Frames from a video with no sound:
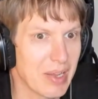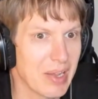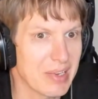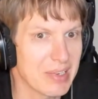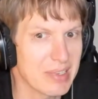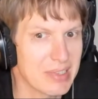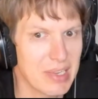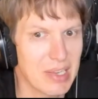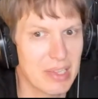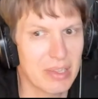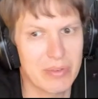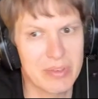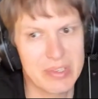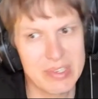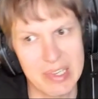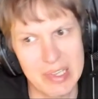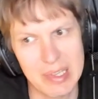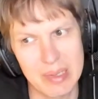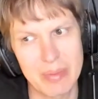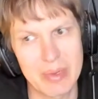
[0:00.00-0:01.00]
extent of
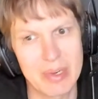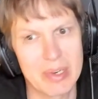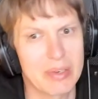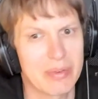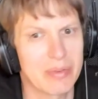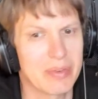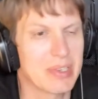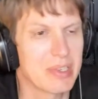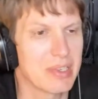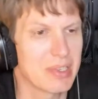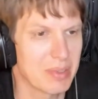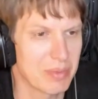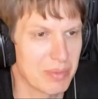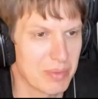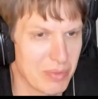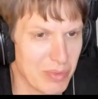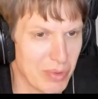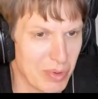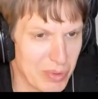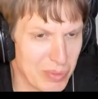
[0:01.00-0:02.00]
scalability of the
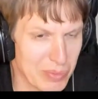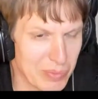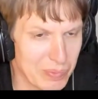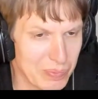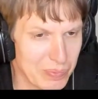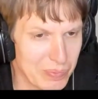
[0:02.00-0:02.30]
systems for you.